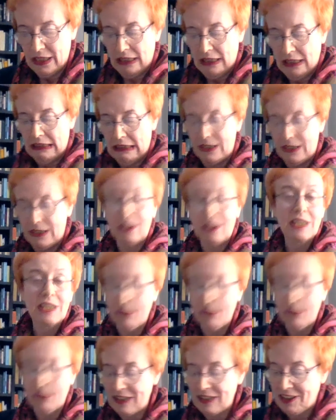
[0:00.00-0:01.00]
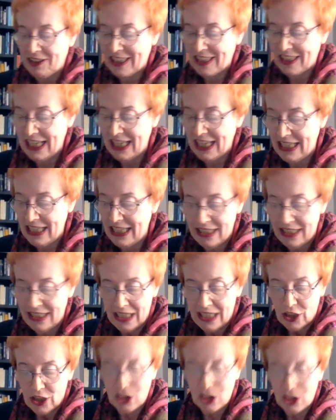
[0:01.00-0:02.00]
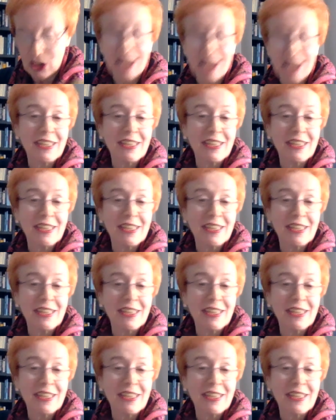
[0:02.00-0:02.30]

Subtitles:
Deleuze and Guattari say, just